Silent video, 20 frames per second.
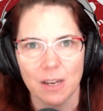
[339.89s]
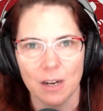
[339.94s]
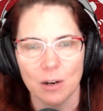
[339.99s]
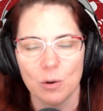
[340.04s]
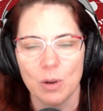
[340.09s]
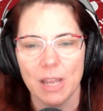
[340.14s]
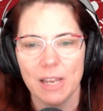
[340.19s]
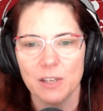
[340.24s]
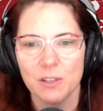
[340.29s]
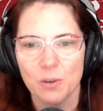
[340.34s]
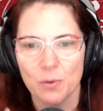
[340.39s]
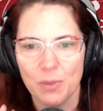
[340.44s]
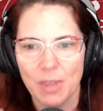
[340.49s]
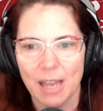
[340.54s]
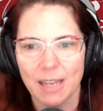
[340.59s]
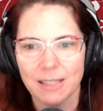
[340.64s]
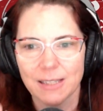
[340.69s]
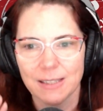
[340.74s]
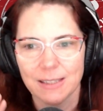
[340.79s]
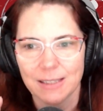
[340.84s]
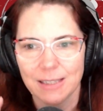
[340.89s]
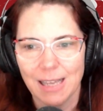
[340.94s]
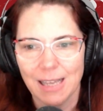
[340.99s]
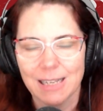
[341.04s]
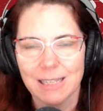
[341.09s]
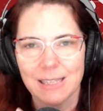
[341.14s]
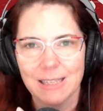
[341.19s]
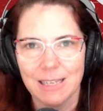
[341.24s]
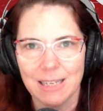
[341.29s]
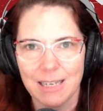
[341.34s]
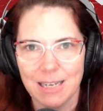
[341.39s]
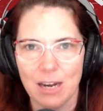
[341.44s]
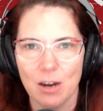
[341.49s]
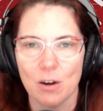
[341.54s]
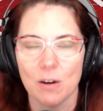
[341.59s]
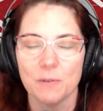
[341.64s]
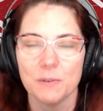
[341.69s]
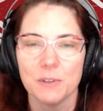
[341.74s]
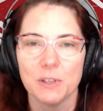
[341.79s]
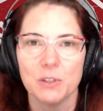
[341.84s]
Okay, so that's the tariffs.